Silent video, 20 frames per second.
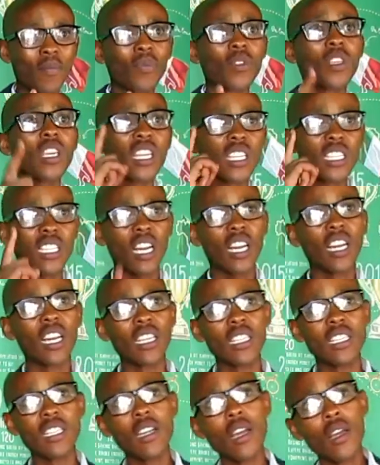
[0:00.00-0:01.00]

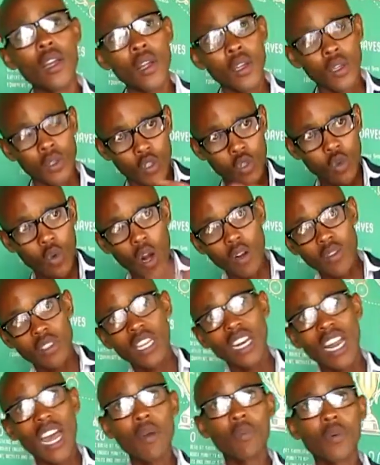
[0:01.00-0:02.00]
internet throughout the
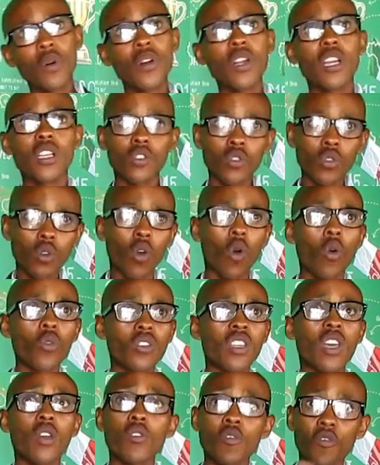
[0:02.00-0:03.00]
library. As you go
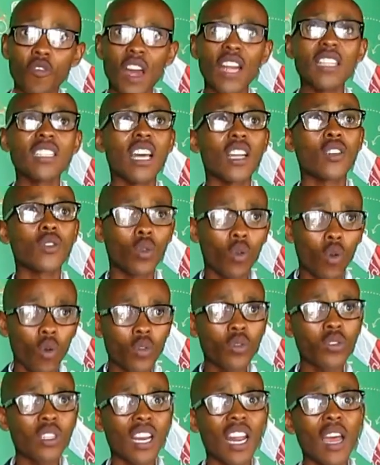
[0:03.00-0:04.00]
there, you'll find that you go to
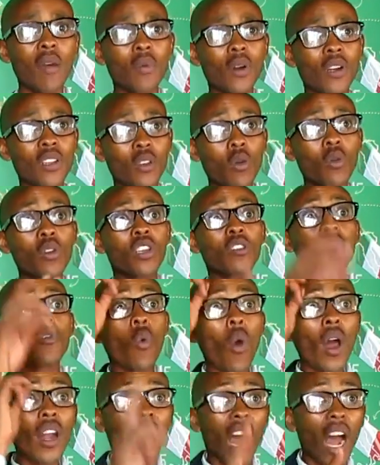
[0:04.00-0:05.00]
the library, they will give you
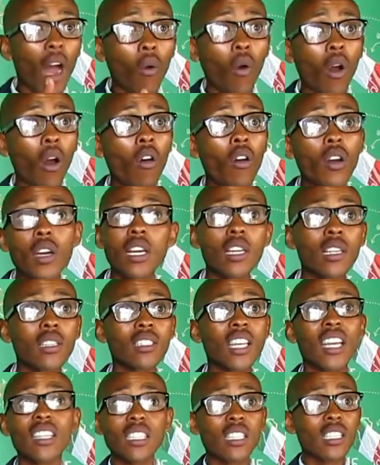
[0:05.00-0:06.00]
1 hour only.
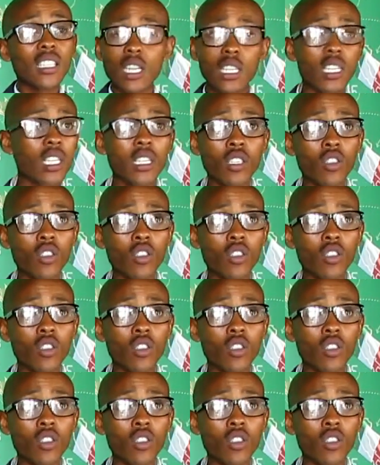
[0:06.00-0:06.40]
Then the sessions